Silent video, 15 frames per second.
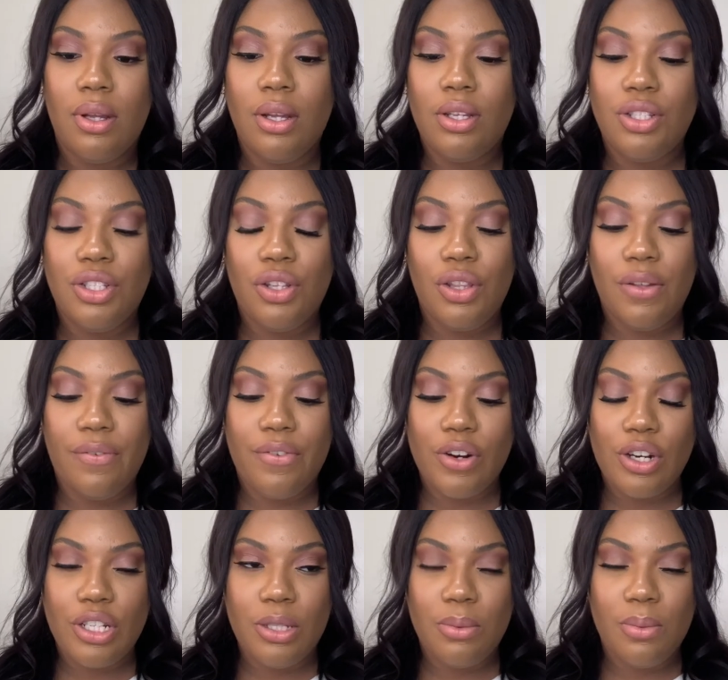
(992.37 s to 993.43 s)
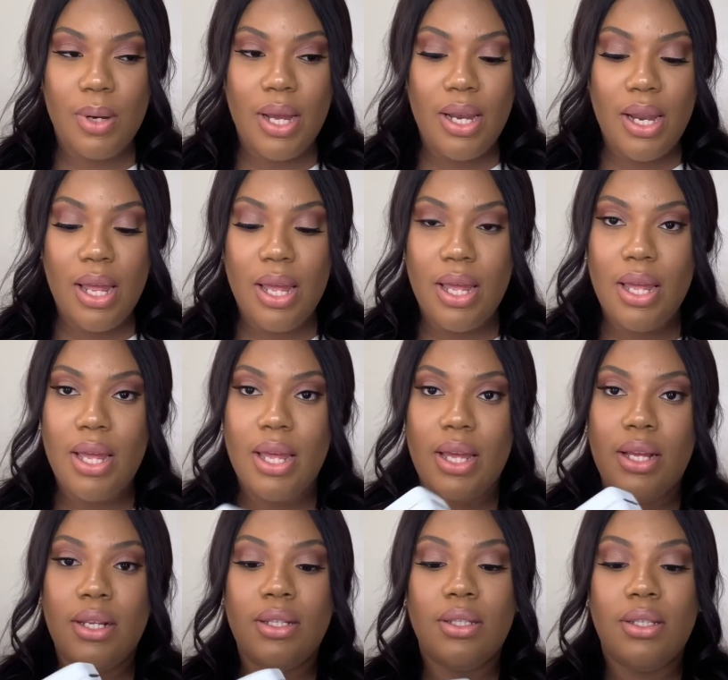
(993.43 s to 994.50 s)
So the first one
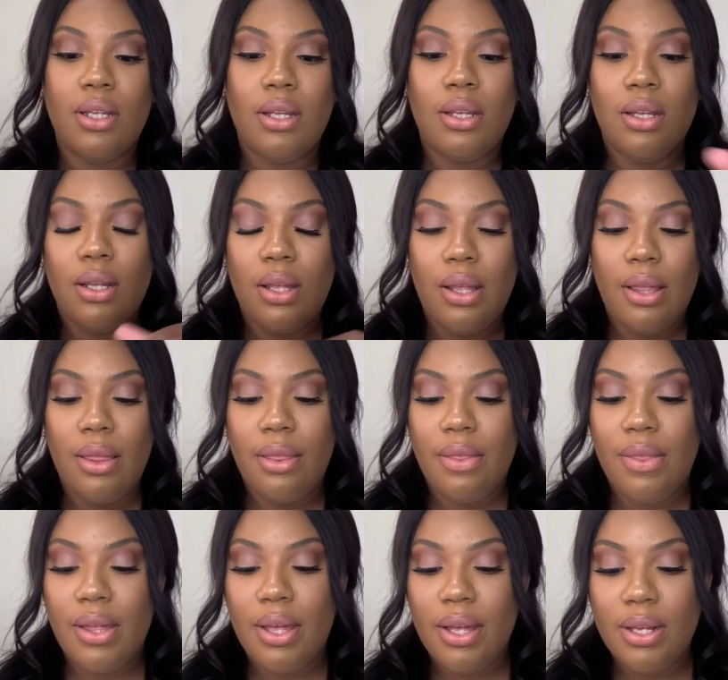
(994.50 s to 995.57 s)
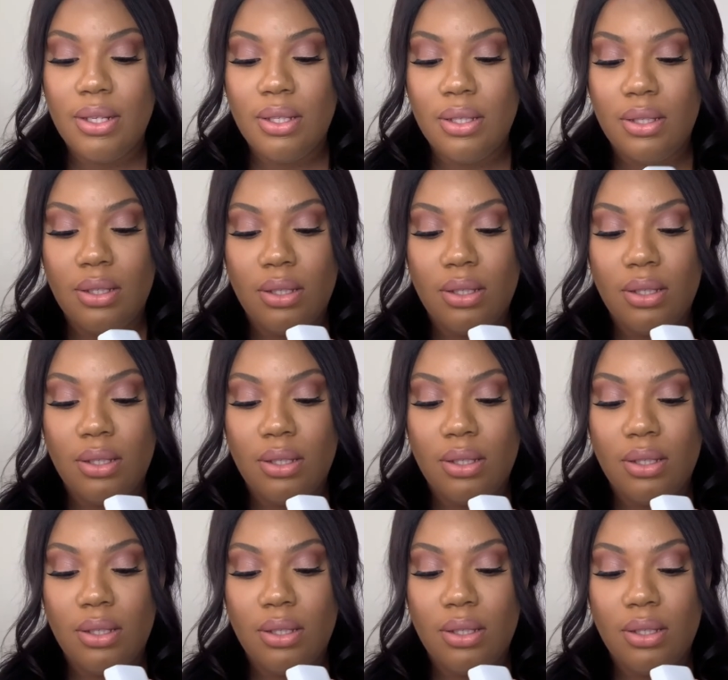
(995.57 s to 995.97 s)
is this.